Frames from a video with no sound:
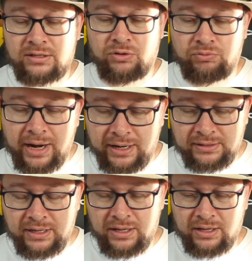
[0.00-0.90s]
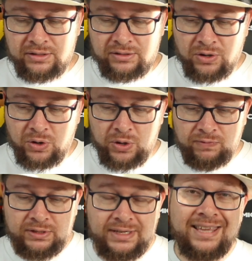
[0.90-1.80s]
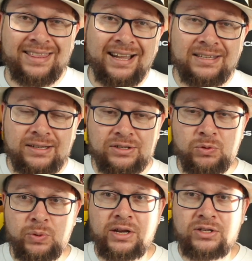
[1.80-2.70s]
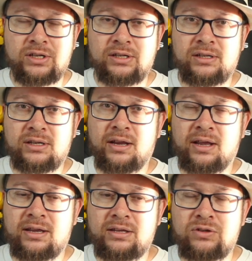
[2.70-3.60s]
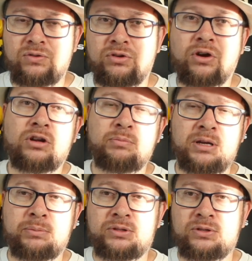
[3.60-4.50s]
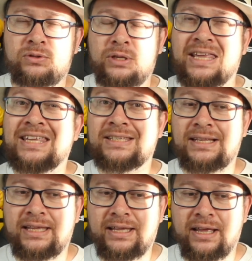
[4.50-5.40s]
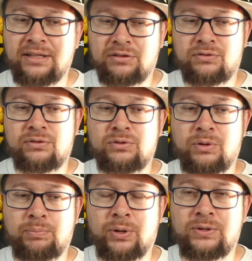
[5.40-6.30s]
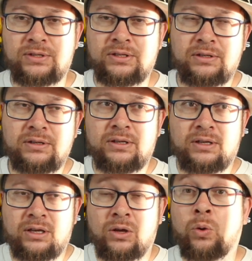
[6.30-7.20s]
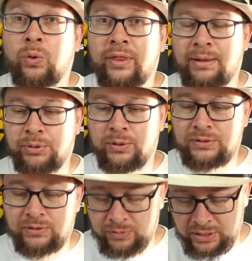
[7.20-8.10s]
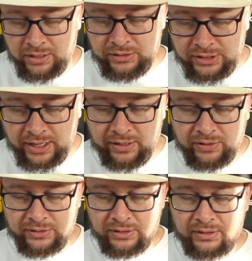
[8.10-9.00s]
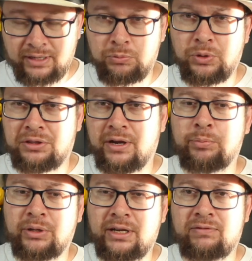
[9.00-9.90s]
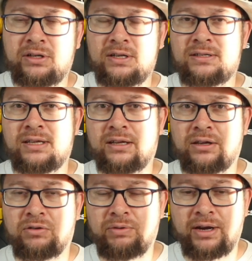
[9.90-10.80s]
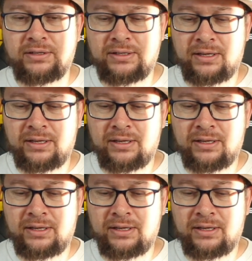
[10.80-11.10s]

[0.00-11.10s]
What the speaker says: correct. So if you take that situation, you're not going to be able to easily get through to a person or that person or a young child that what they're believing is incorrect.